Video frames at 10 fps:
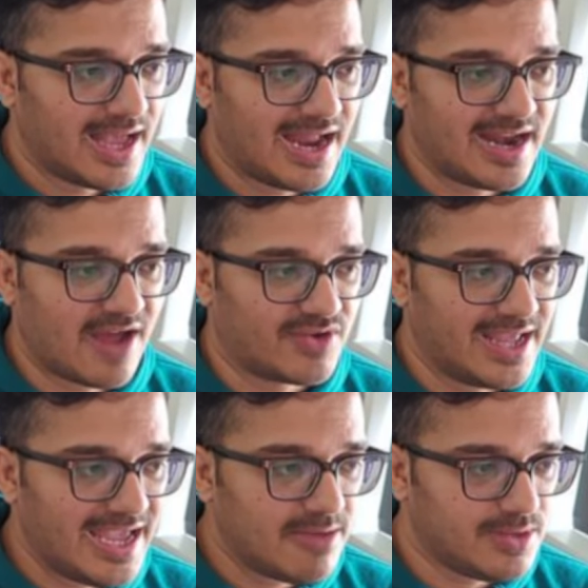And after
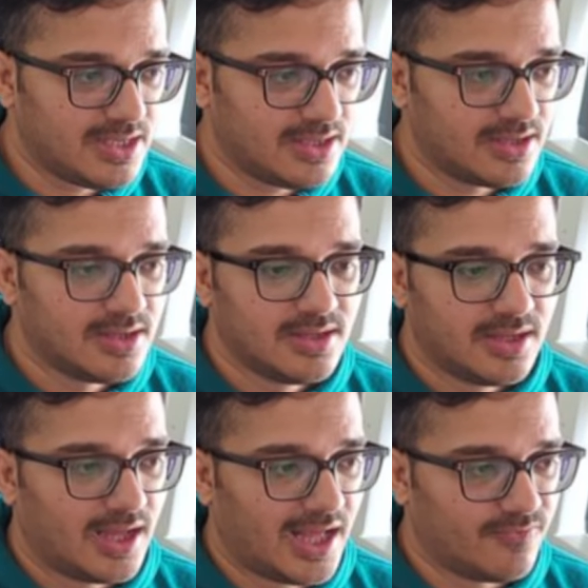ab,
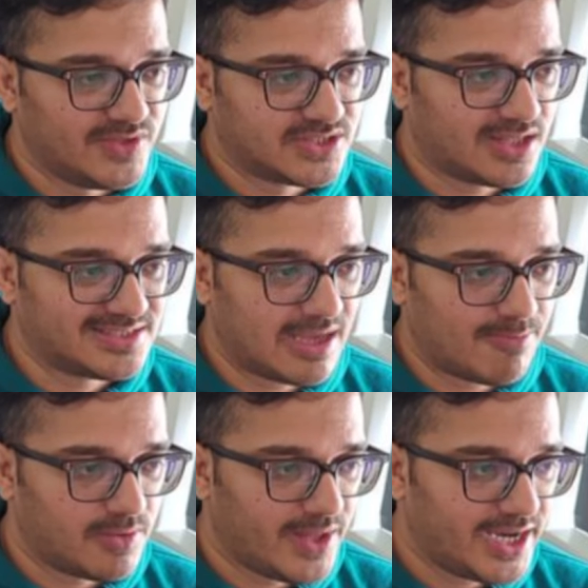and we saw the
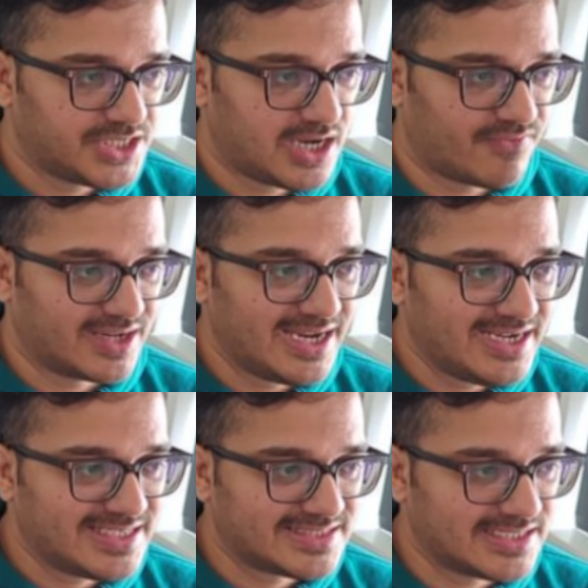sample variation, after king
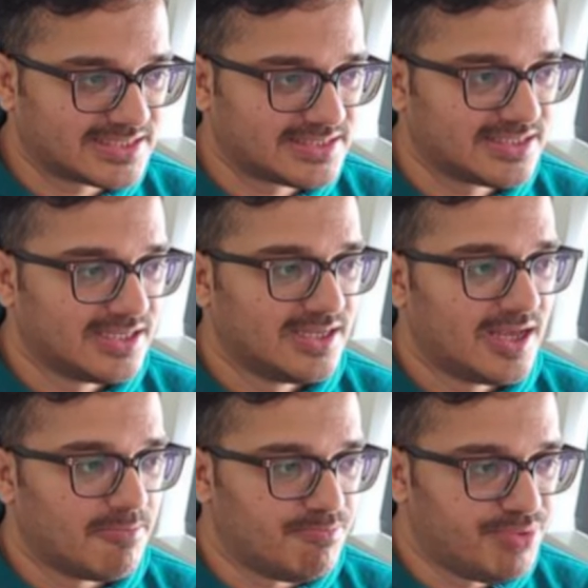d6,
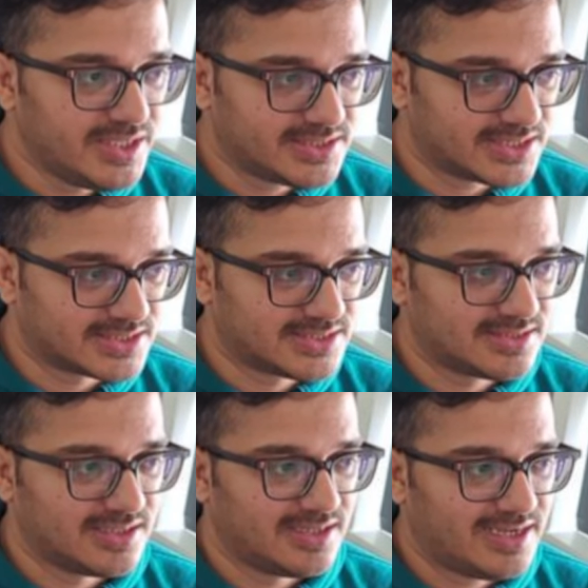
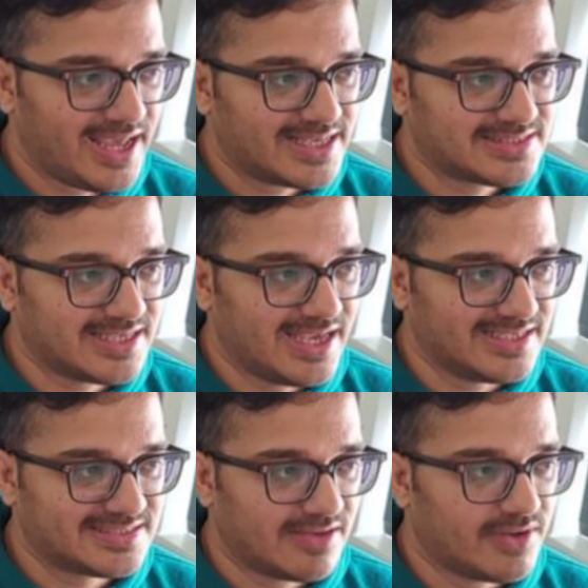b6 takes
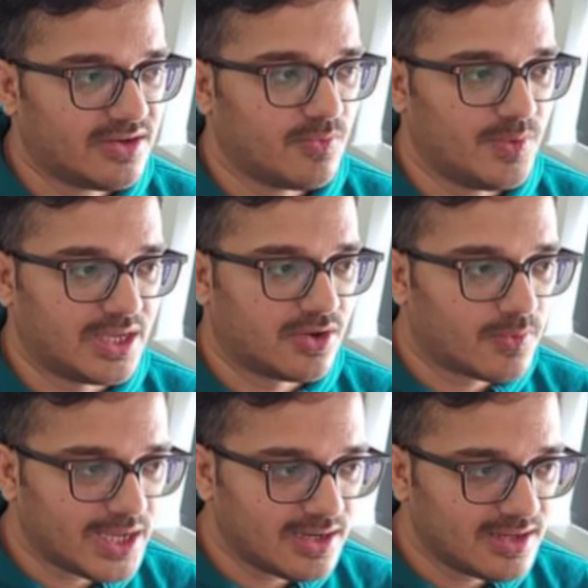a7, we
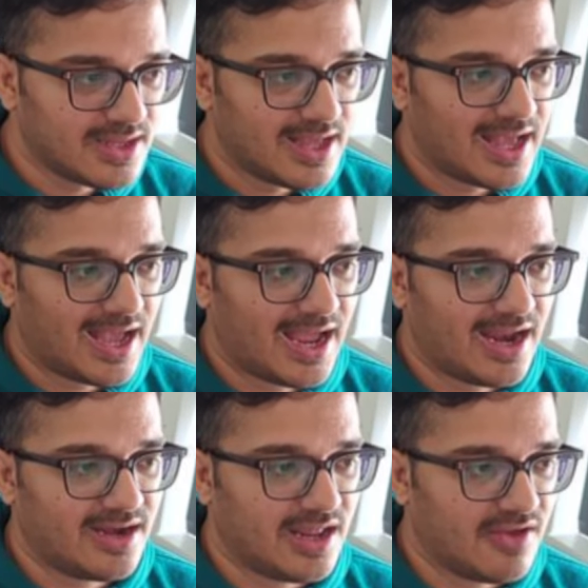queen.
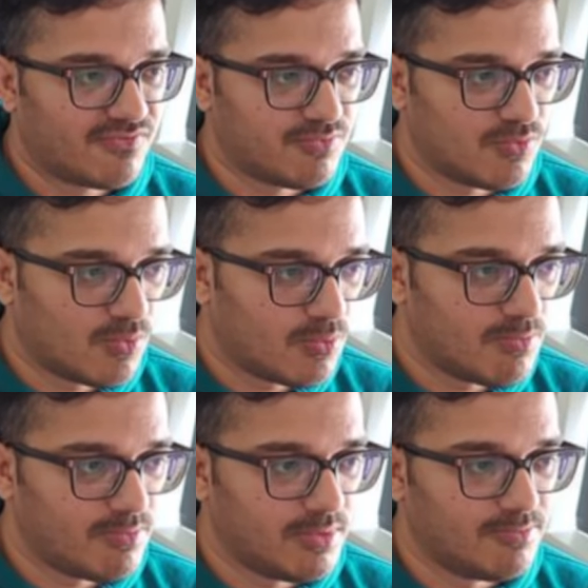And if
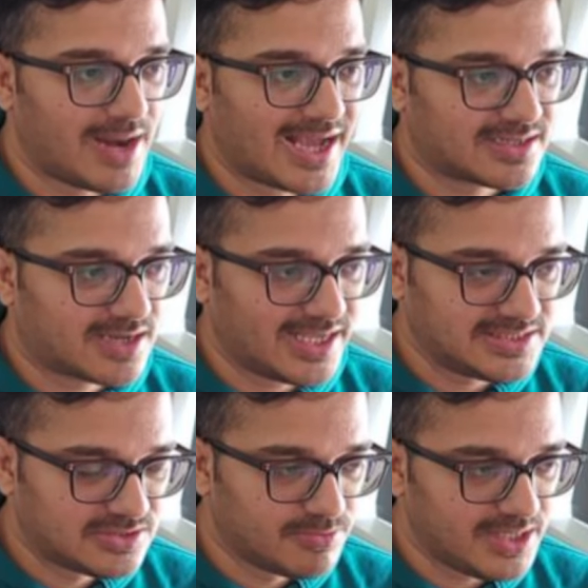black tries
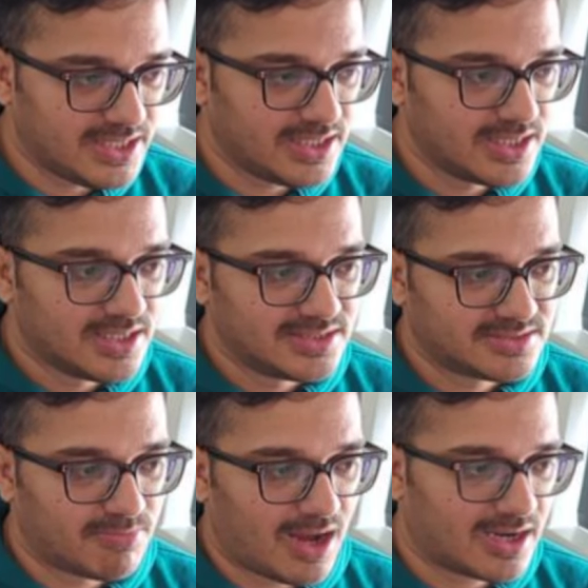to be
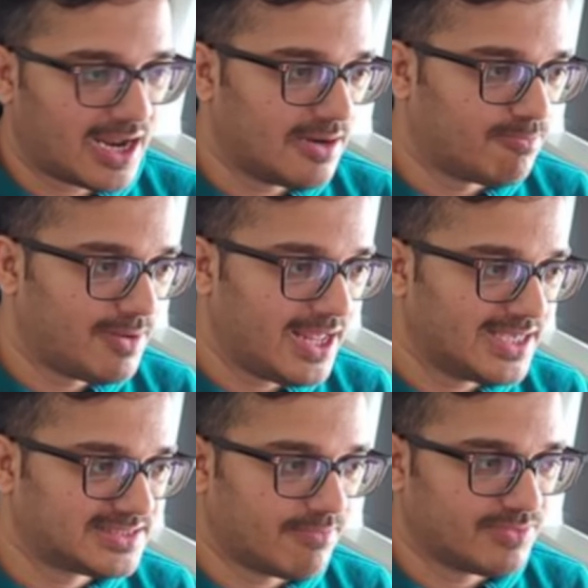smart and play
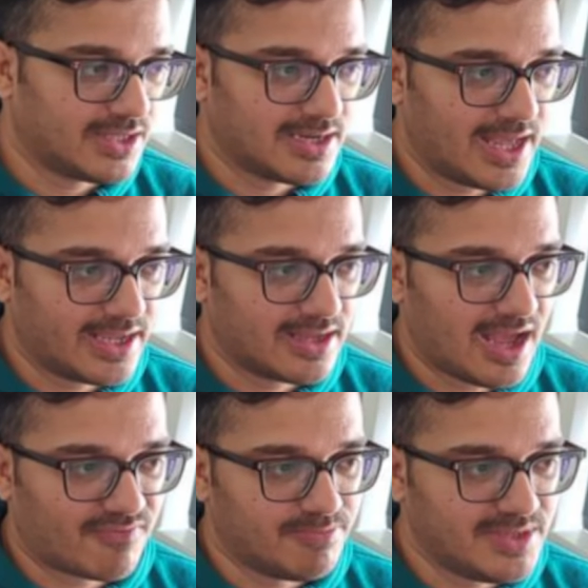something like,
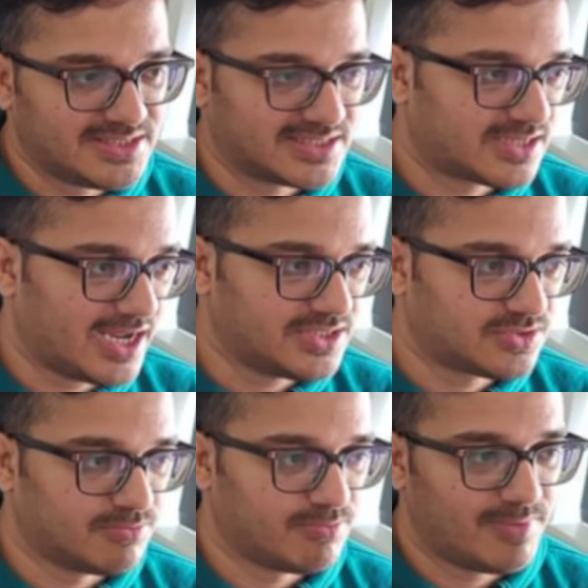after b6 tries
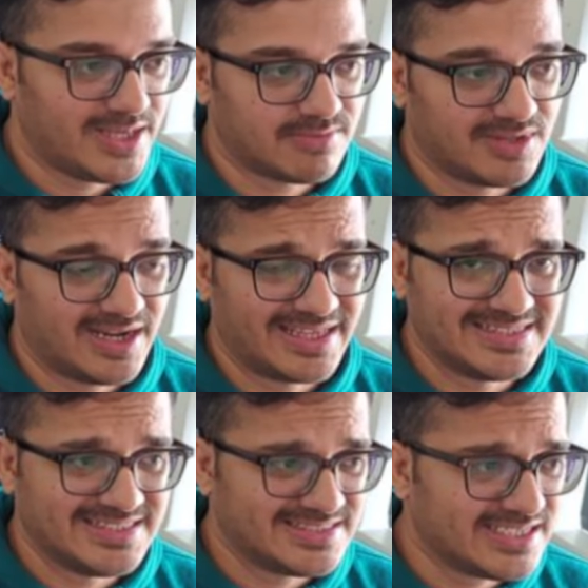to play something like king
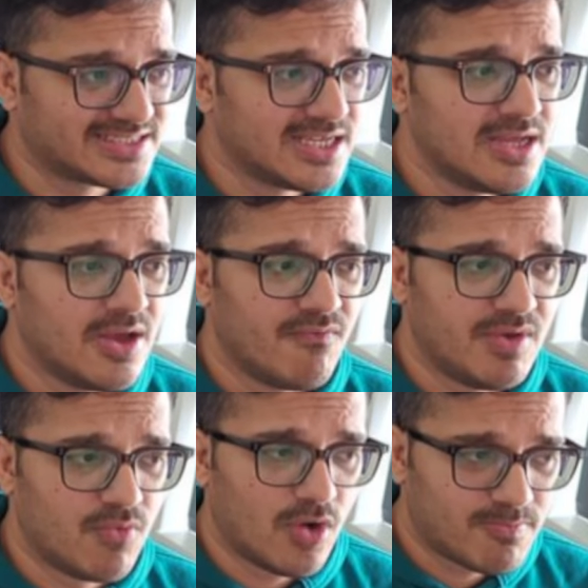c6, we
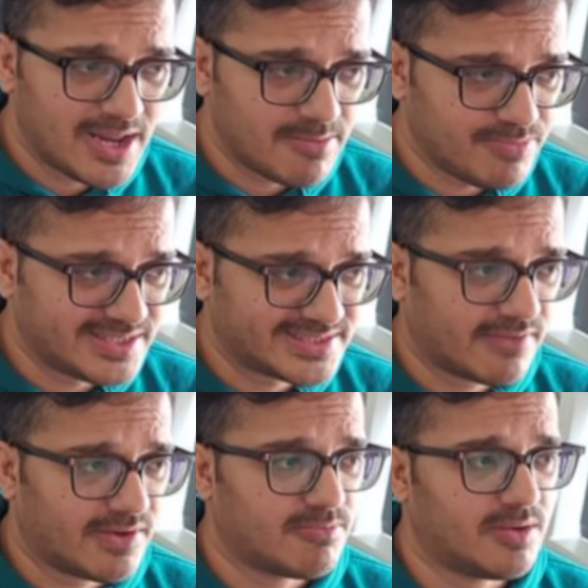won't play
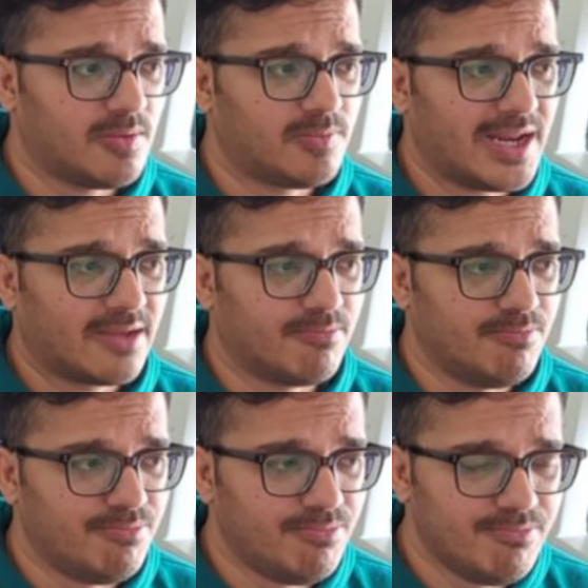b7, but we'll take
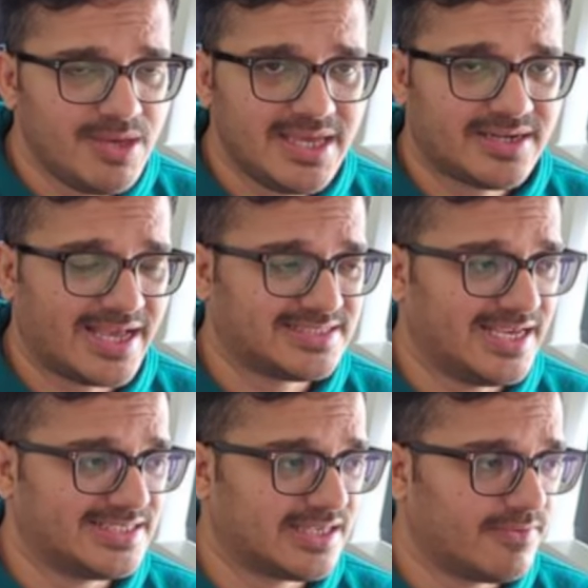b takes
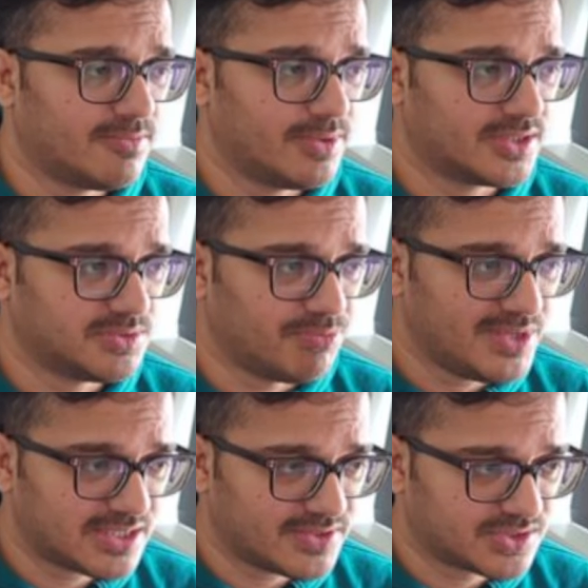a7, because the
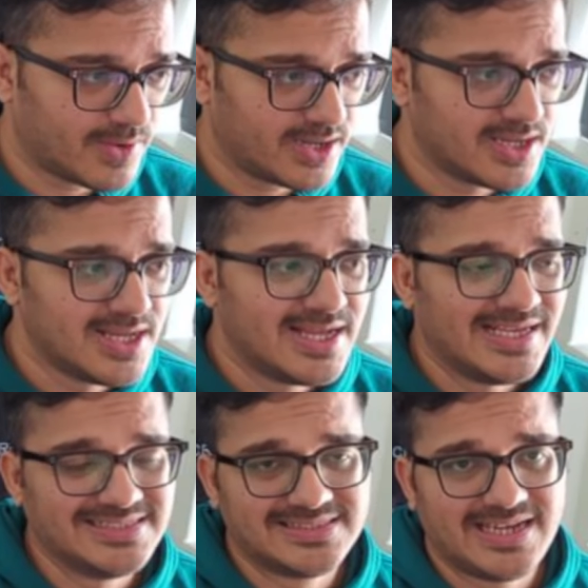b7 square
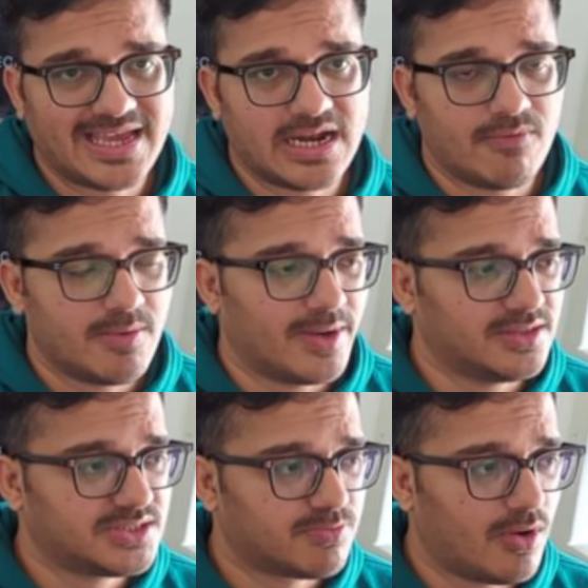is taken away by
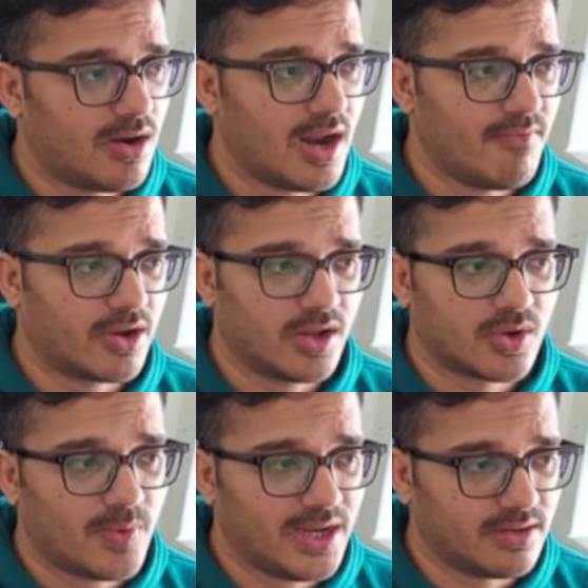this pawn, and we're going to
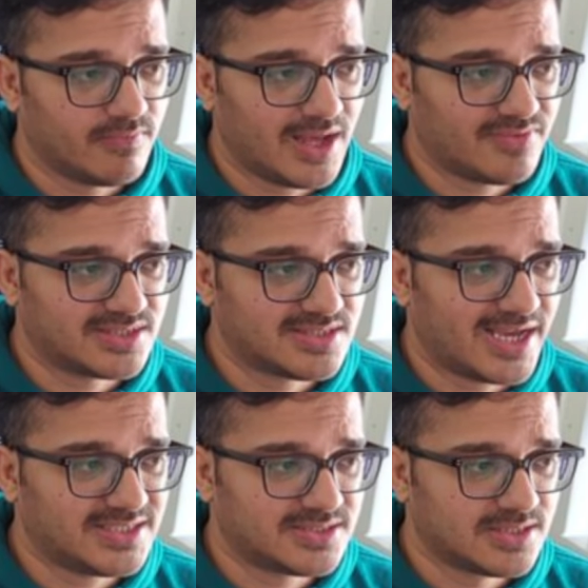queen. We have this
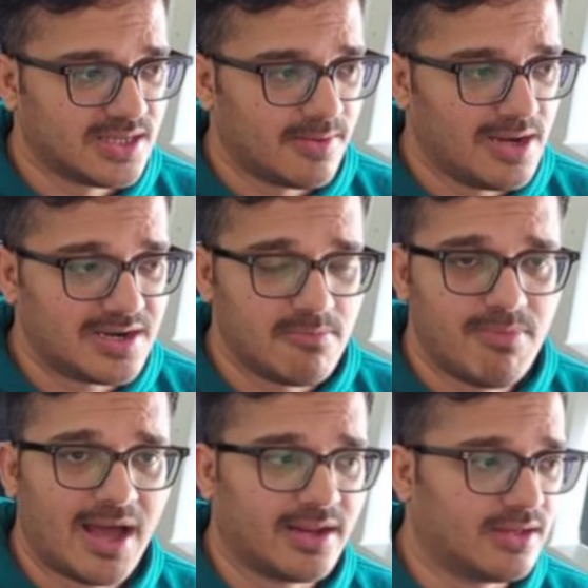nice little
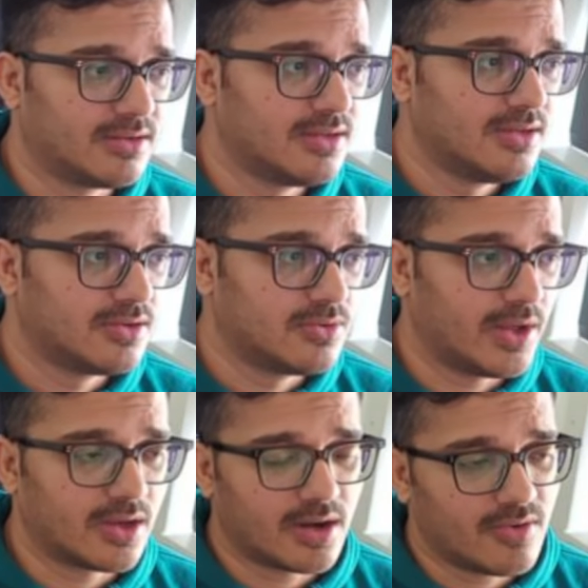barrier
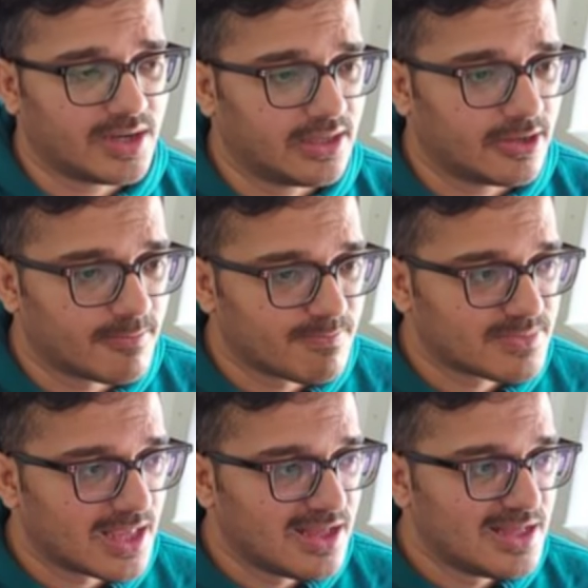going around here.
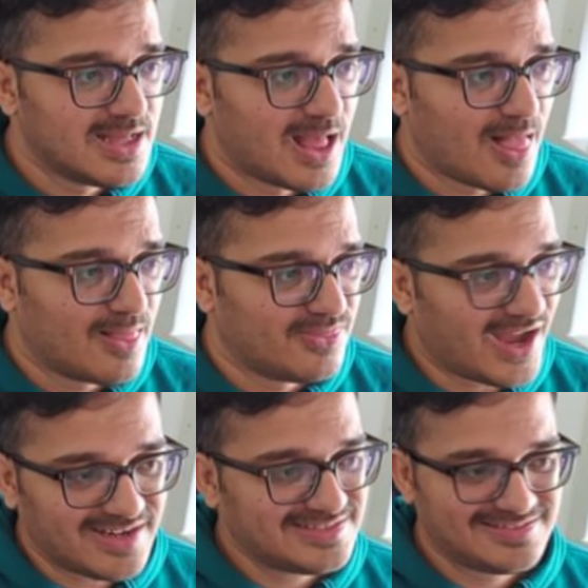
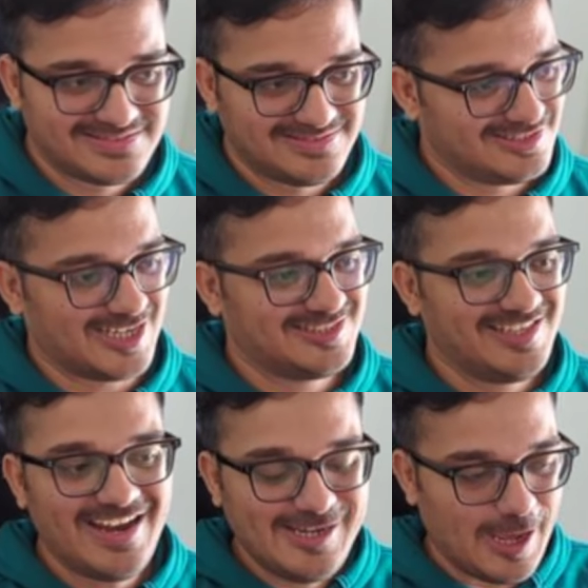That's the
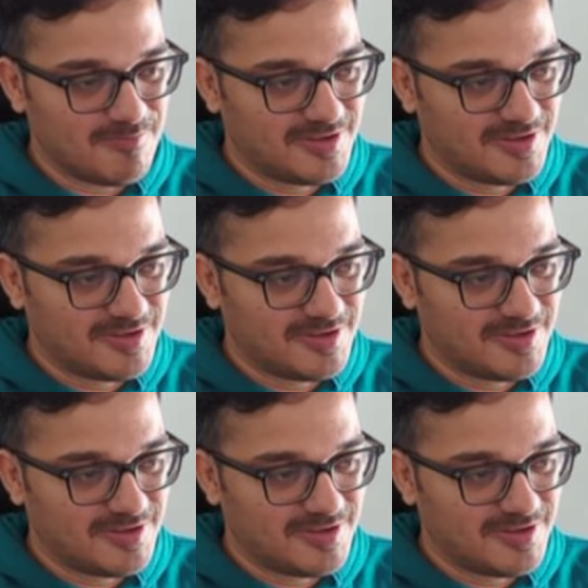end game.